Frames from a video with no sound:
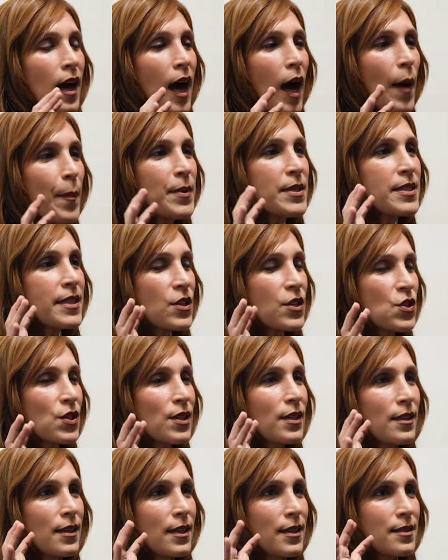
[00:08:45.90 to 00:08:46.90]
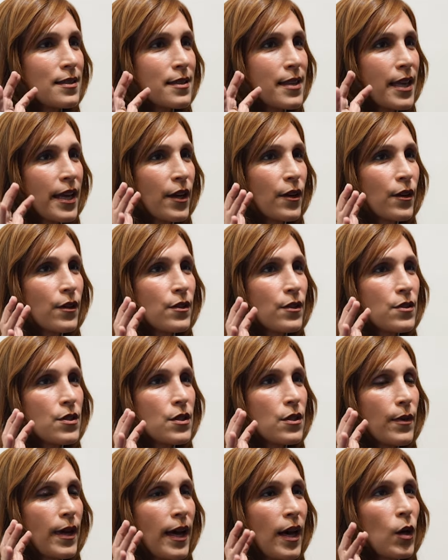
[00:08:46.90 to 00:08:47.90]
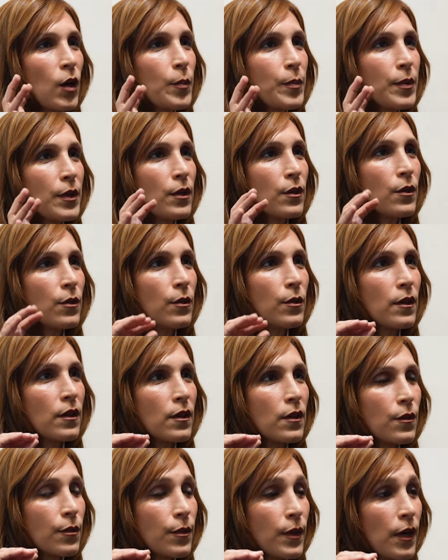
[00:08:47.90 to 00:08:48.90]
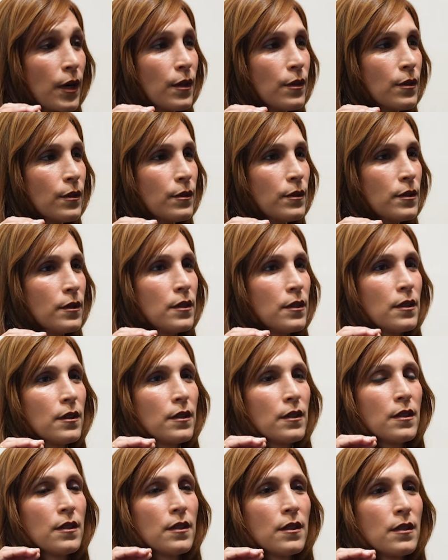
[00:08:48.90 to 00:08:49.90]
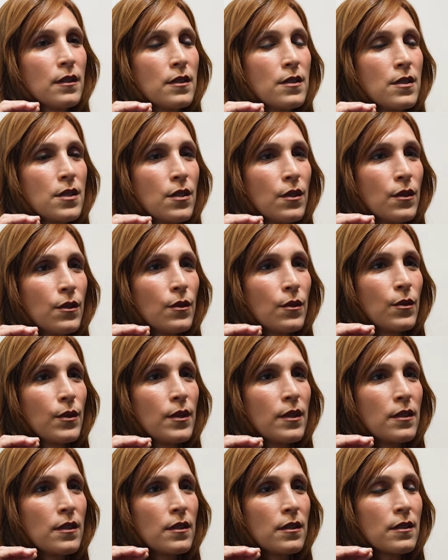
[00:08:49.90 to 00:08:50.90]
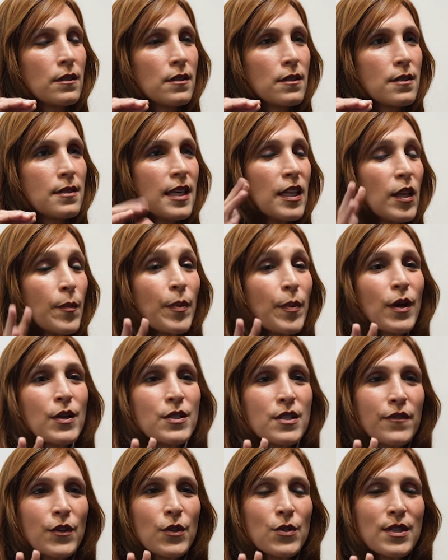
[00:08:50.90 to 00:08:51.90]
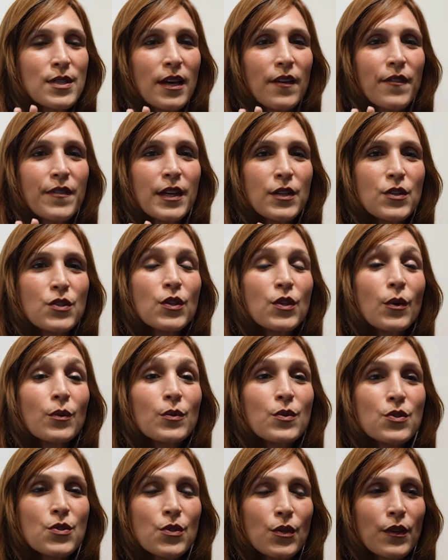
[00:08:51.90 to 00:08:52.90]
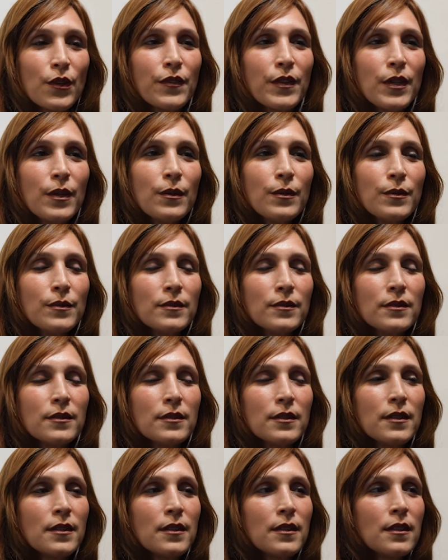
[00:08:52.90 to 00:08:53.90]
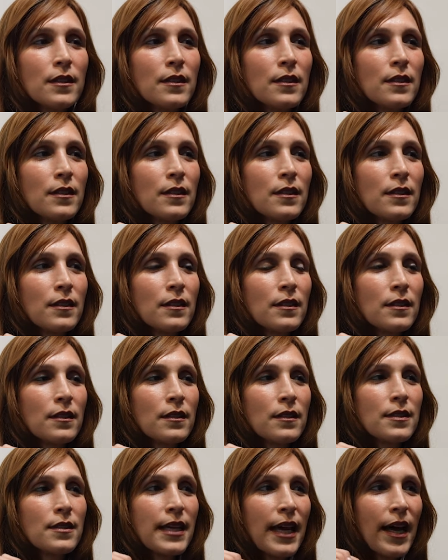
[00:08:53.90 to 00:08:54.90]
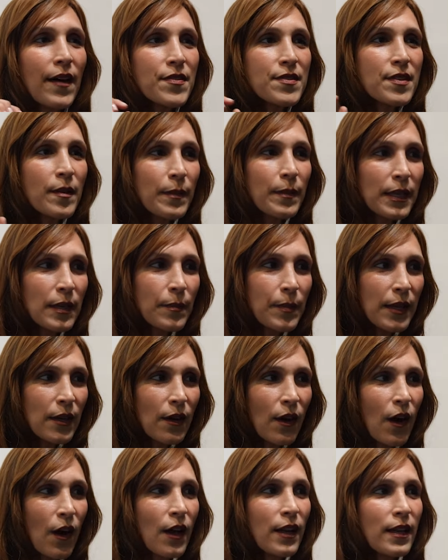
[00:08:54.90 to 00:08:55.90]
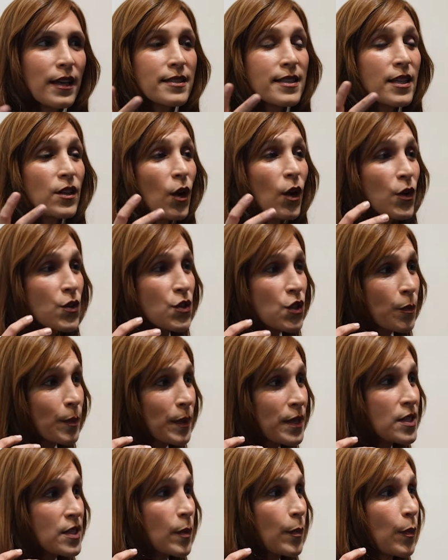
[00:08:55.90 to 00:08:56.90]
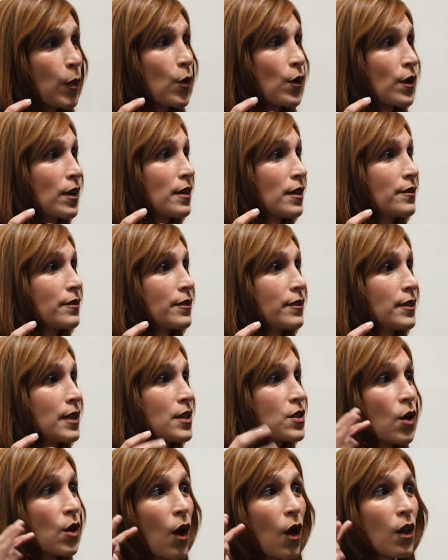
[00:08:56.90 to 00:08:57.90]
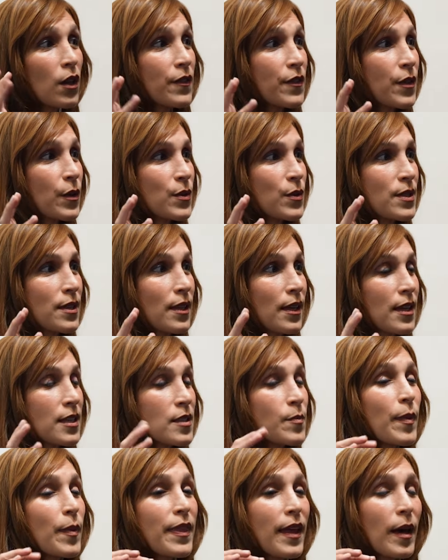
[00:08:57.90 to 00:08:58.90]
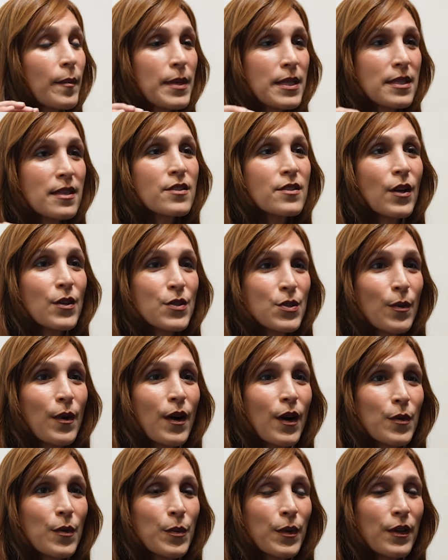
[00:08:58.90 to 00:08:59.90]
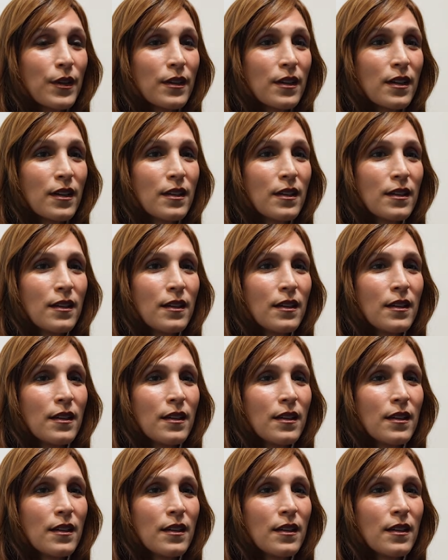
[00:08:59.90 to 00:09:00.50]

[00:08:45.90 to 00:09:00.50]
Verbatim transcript: Opposition is there to help you grow, to see the parts of yourself that don't serve you, to have somebody be honest and also be supportive. It's all of those things, but that means it's also hard work.